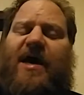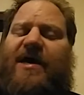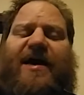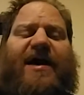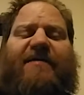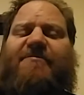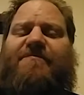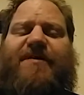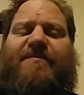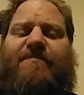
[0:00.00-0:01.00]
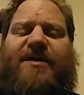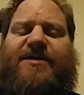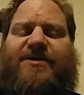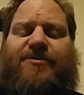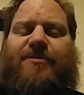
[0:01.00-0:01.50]
And I haven't been
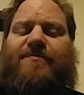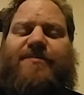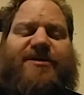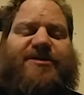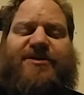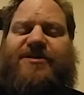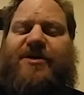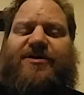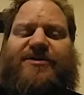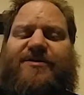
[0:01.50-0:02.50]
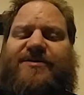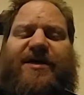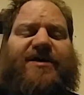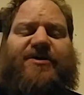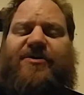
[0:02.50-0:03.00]
mean to them, but just also
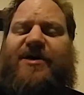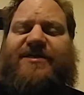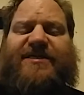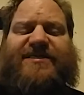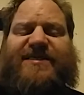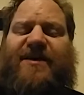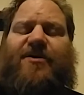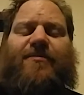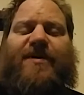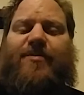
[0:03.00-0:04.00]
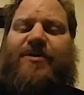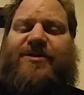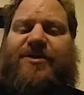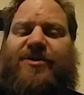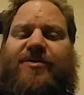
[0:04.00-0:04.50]
saying, you're not to tell me what
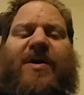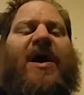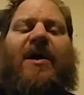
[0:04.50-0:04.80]
to do,